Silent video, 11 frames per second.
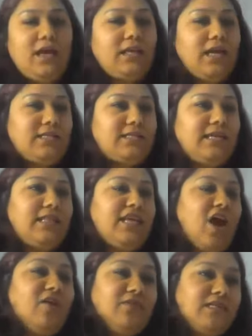I think I'll state the
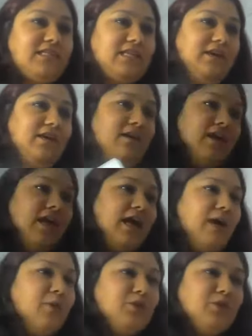obvious here.
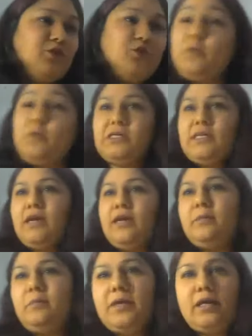I'm also super
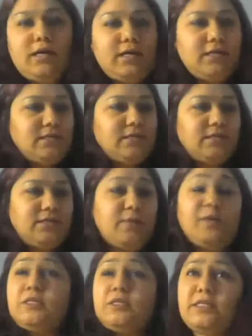excited because
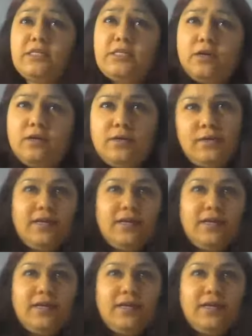Sabah is my sister.